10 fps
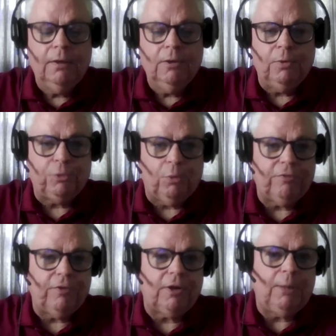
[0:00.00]
Went to work
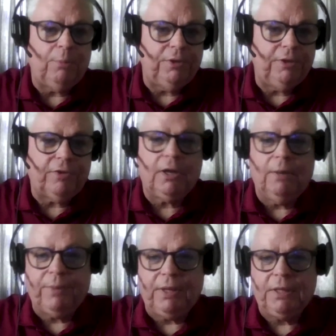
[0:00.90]
for a couple of different
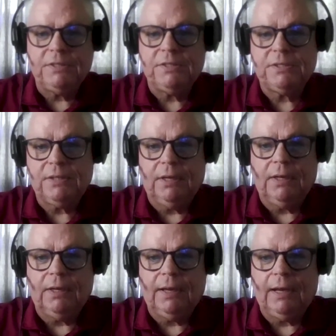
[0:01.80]
companies
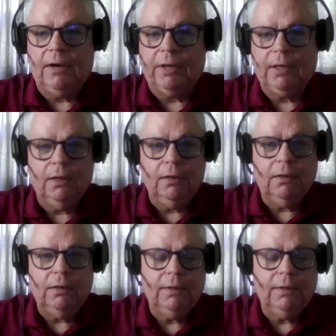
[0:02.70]
out here.